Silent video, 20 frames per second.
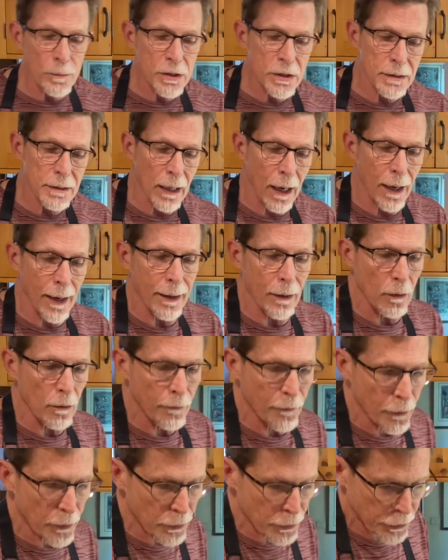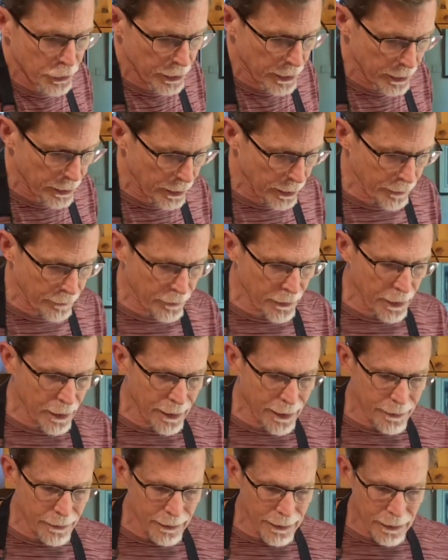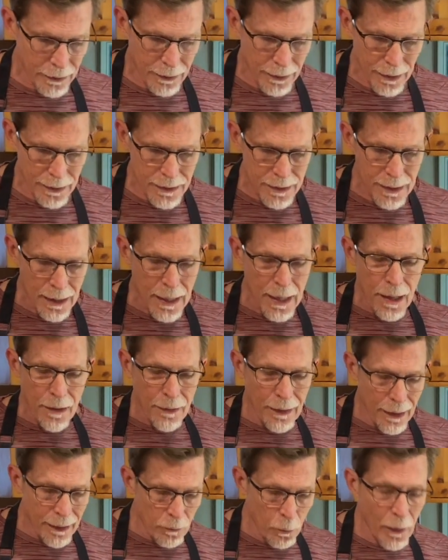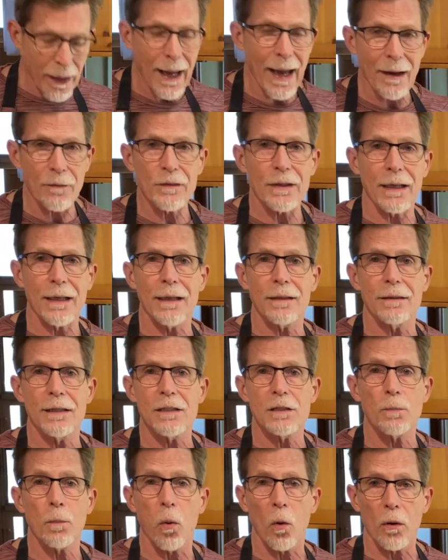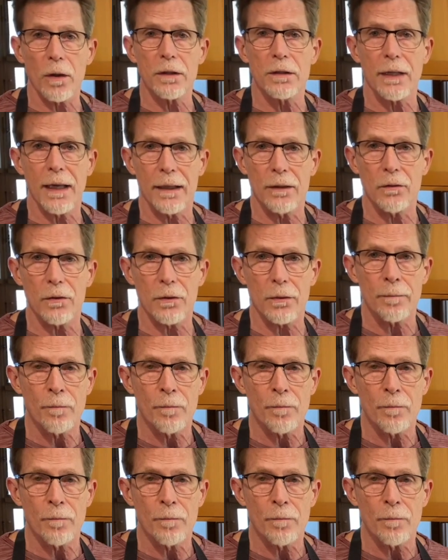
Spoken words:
style version of the carnitas, then we have to get this pork tender.